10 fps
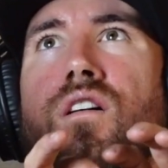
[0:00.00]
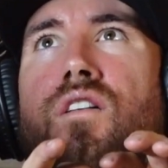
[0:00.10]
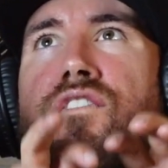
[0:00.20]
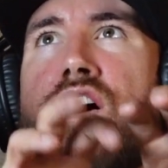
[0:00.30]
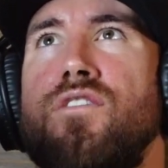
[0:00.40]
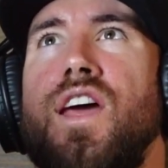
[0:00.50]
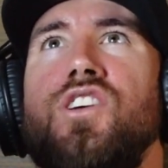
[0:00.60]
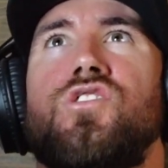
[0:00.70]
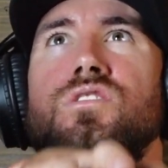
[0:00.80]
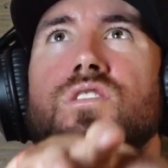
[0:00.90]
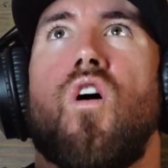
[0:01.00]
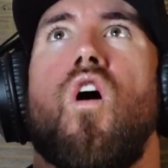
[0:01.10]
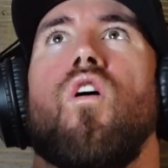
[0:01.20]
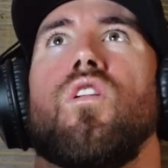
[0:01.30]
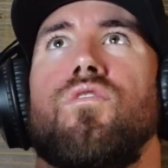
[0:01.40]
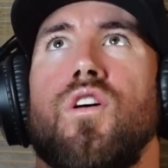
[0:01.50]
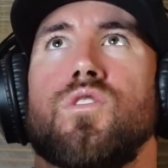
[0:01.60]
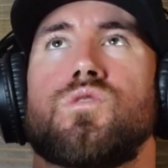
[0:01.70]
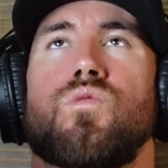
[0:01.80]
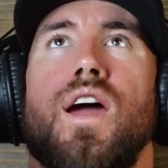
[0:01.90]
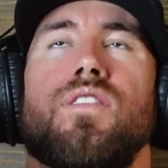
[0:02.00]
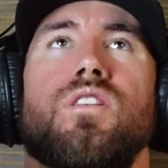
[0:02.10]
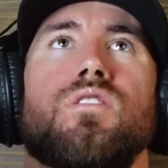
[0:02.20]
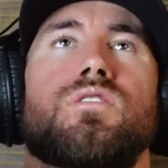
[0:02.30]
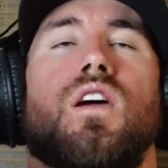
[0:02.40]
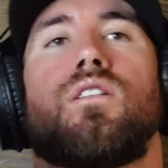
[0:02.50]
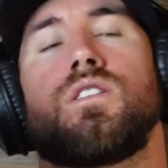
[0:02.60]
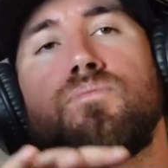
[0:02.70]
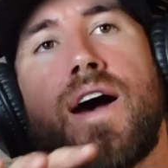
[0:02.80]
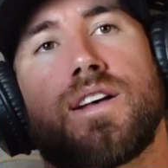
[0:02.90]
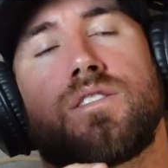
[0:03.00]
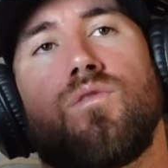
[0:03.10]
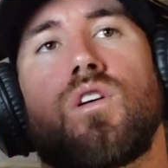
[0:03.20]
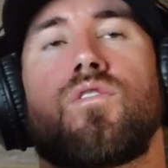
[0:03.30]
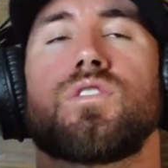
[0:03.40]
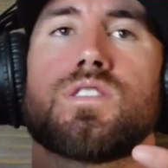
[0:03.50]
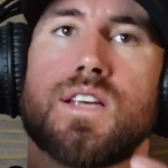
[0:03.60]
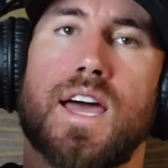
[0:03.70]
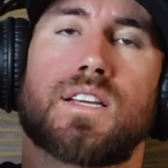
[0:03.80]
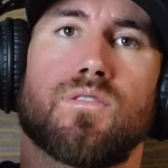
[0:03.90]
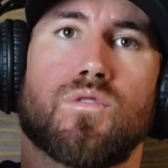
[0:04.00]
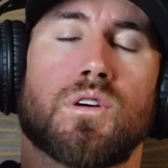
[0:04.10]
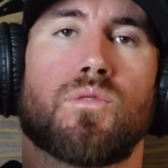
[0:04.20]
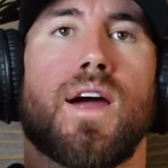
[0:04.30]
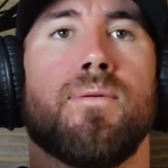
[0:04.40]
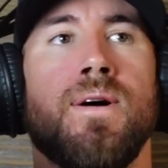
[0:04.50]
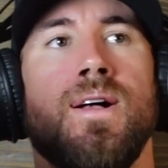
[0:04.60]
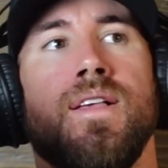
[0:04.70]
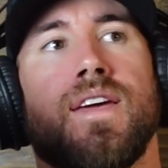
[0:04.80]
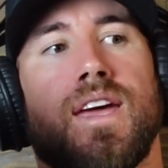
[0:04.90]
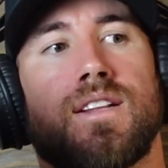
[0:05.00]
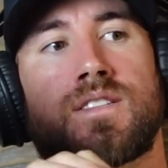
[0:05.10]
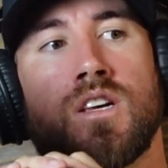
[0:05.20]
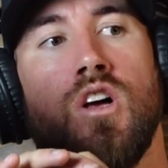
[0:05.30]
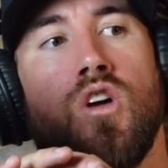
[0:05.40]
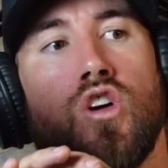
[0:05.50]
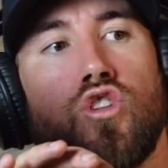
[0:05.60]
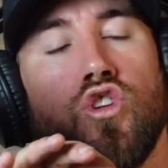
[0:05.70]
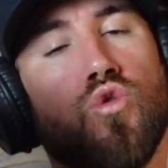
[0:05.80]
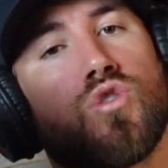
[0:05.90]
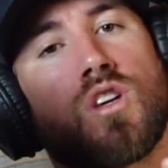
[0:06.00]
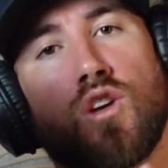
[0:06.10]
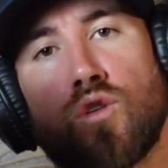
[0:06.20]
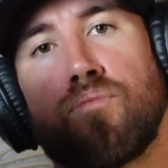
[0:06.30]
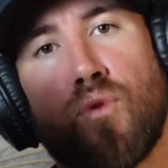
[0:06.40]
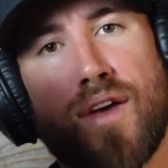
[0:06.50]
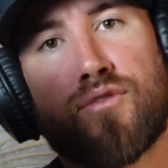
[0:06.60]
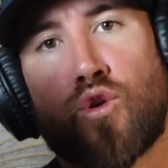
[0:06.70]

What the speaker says: foundation to all of those, right? Then it's like, it's passive work versus active work, right? It's using your breath